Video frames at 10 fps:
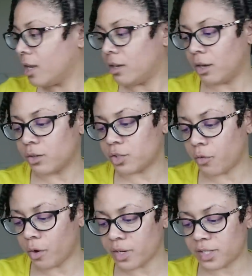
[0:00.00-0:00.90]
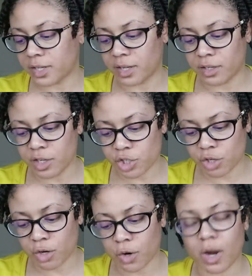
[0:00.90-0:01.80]
Now, as far as the
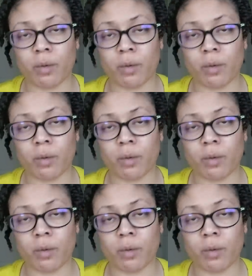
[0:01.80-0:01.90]
conditioner,